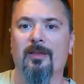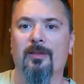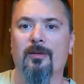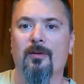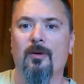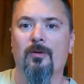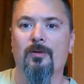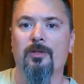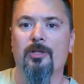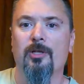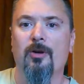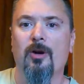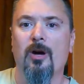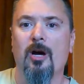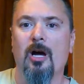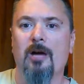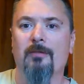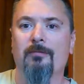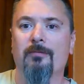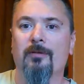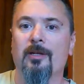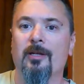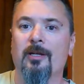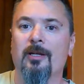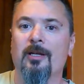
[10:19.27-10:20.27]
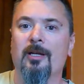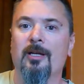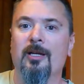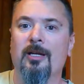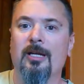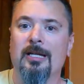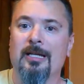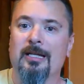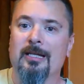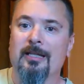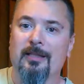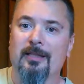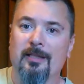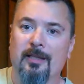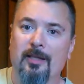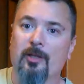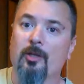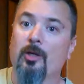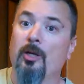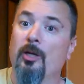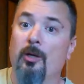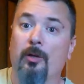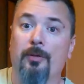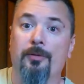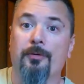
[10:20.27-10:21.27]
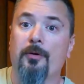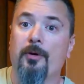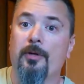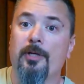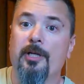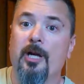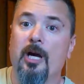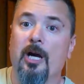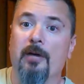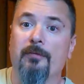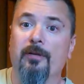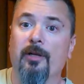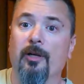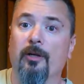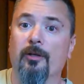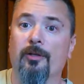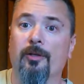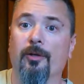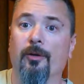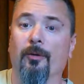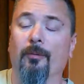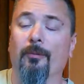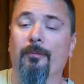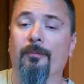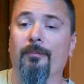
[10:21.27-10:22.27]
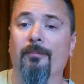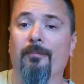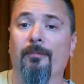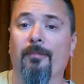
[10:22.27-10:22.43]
of throws you off, it'll throw you off here too.